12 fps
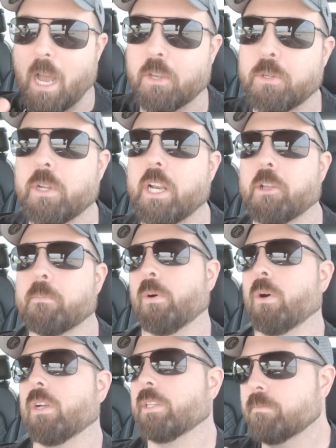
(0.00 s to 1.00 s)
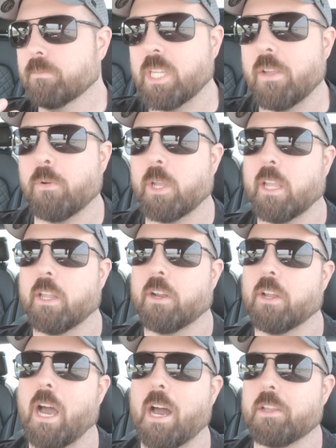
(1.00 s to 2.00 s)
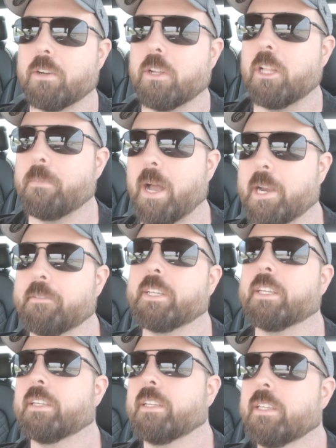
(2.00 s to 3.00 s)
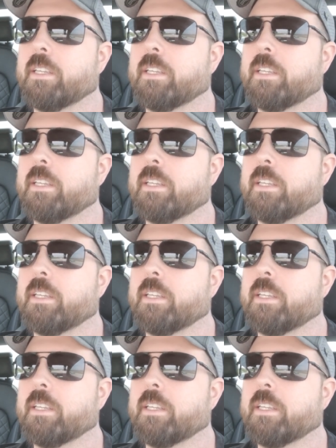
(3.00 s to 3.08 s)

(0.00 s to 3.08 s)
I'll do another pull, see if we can get a good audio clip out of it.